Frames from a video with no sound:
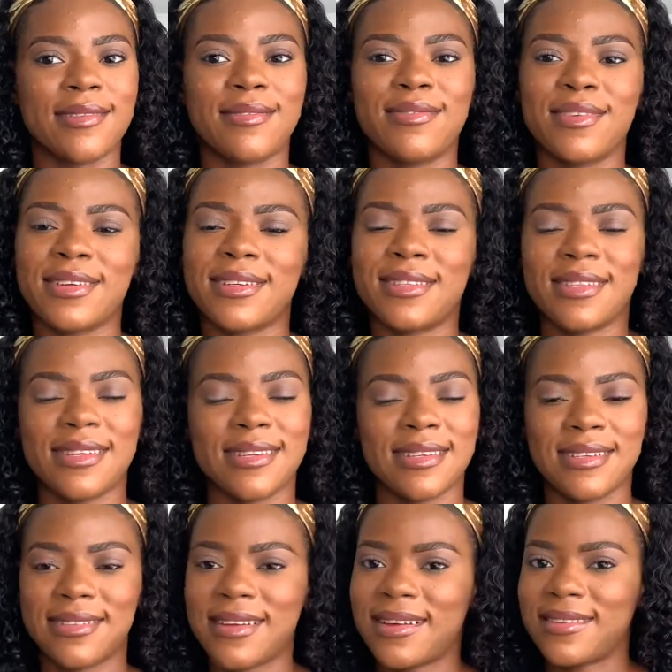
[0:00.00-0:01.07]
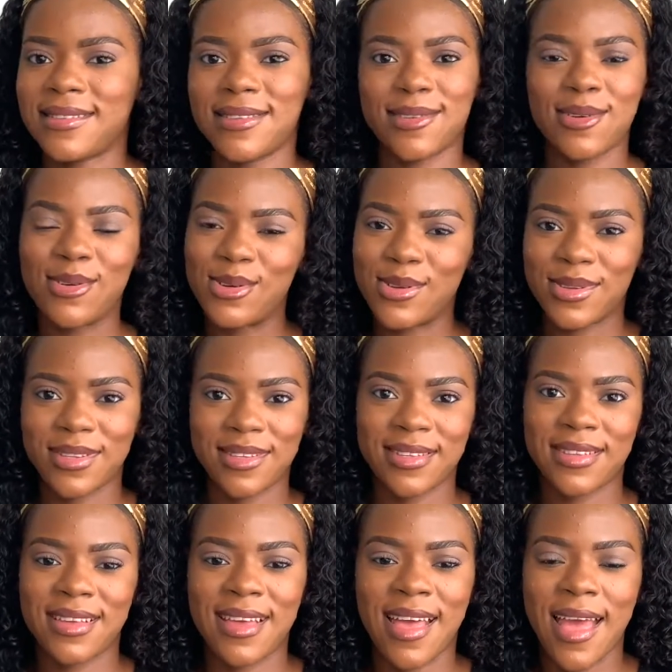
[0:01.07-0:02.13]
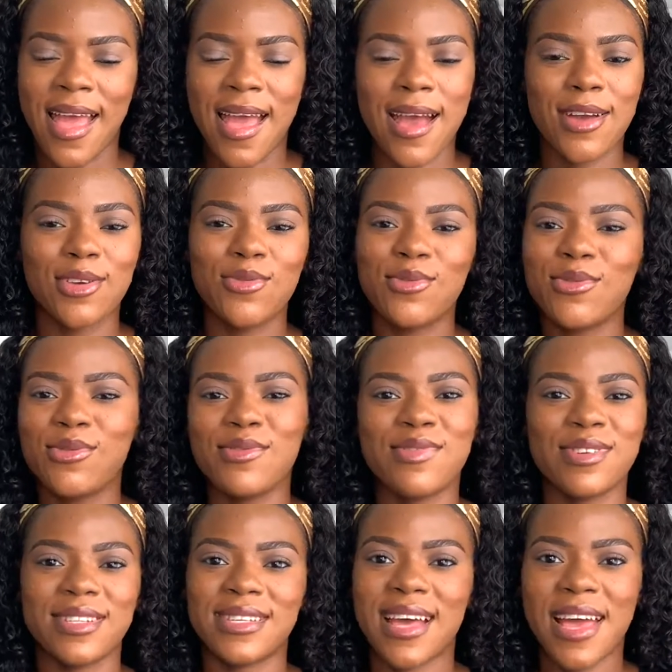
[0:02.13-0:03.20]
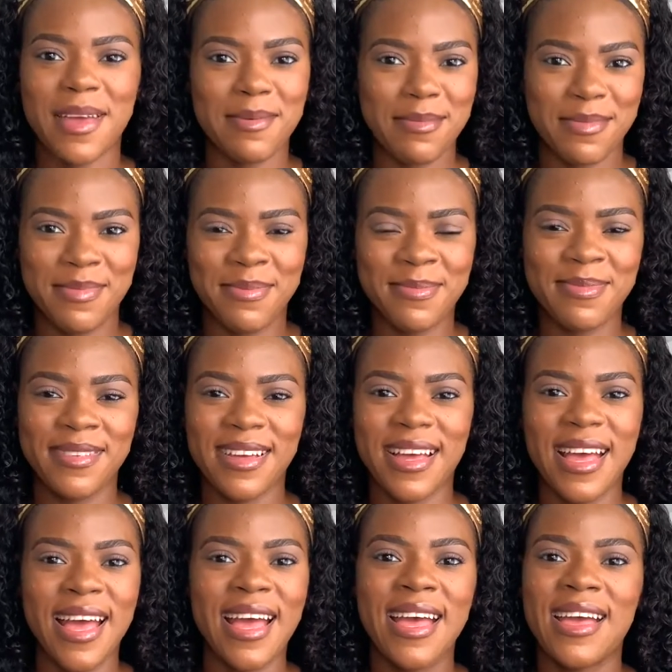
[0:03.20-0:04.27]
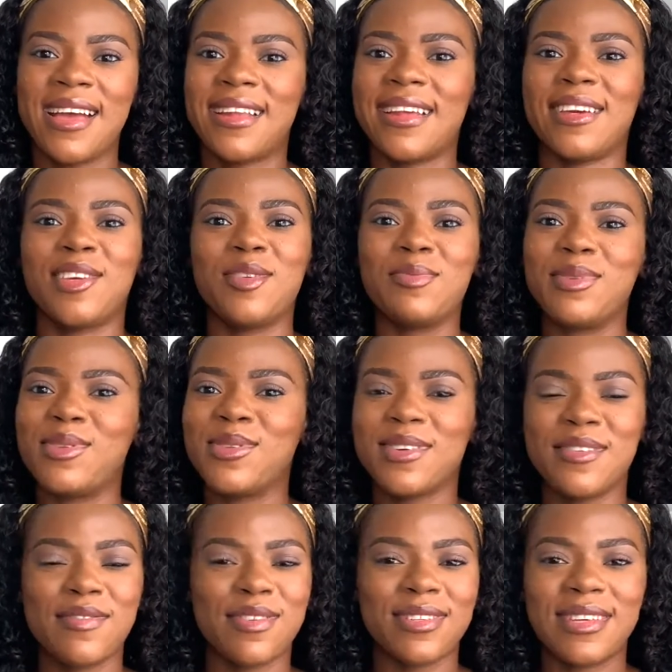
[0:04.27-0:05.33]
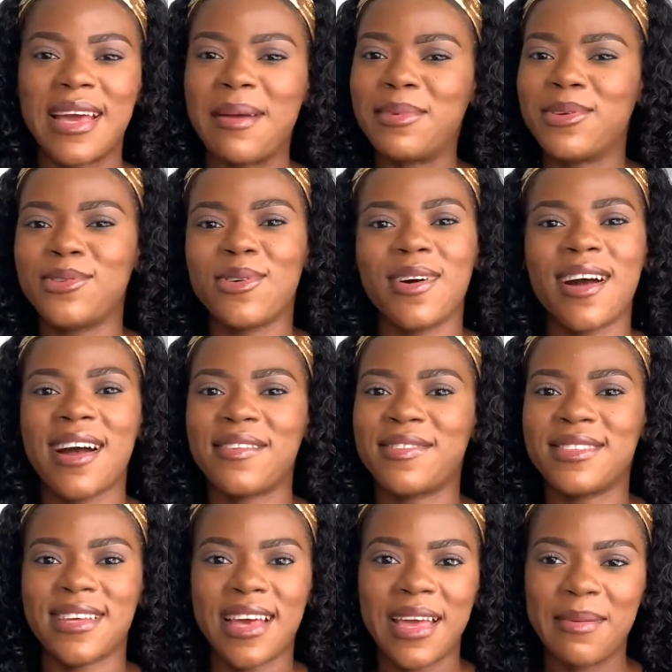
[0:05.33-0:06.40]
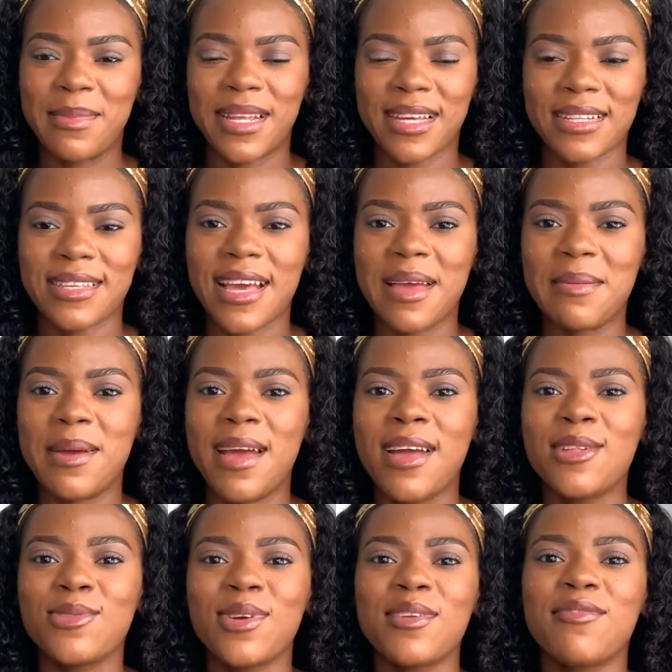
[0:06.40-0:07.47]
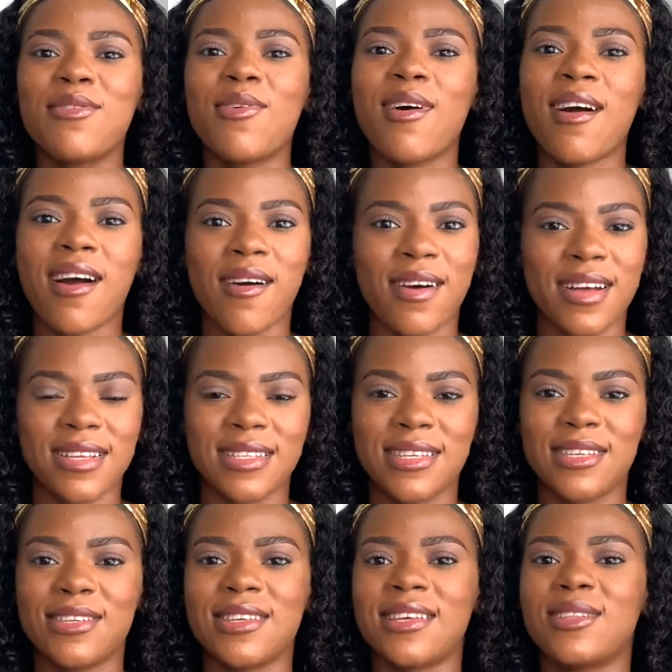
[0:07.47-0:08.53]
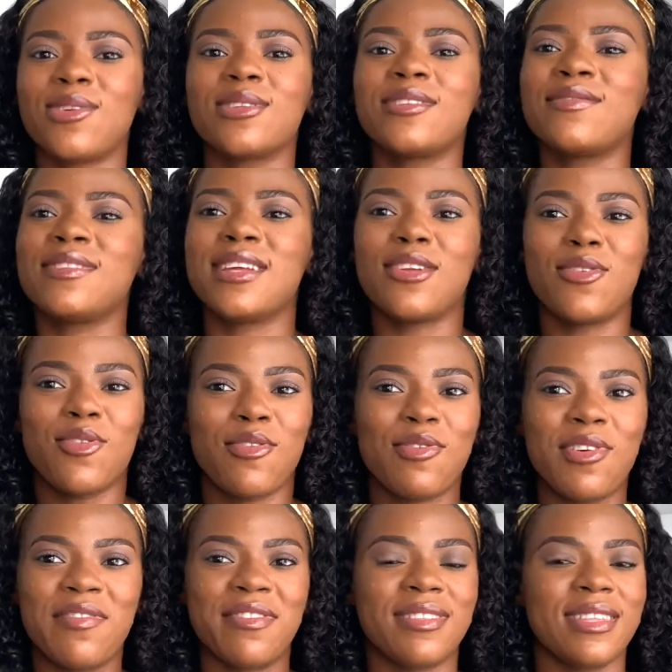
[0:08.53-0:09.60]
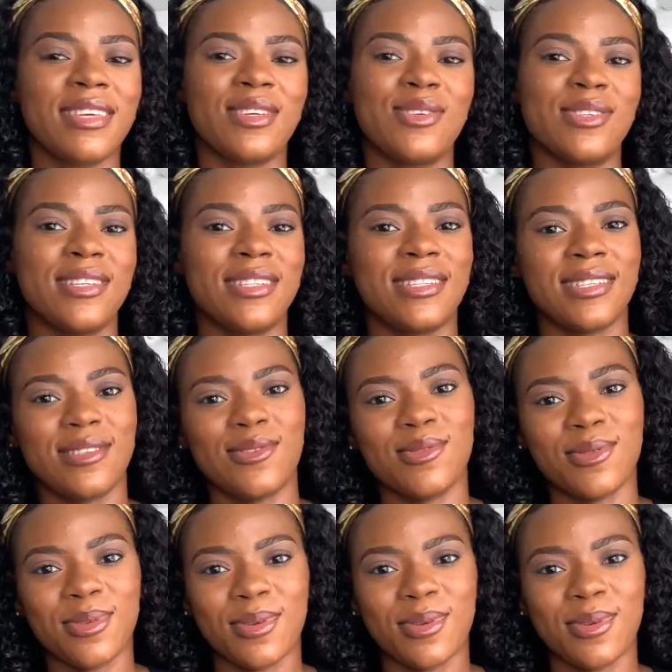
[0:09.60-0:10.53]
first thing is that this course, you will look for time. Like, you'll be looking for time. You don't have time. Like, time, 24 hours is not even enough for everything you need to do.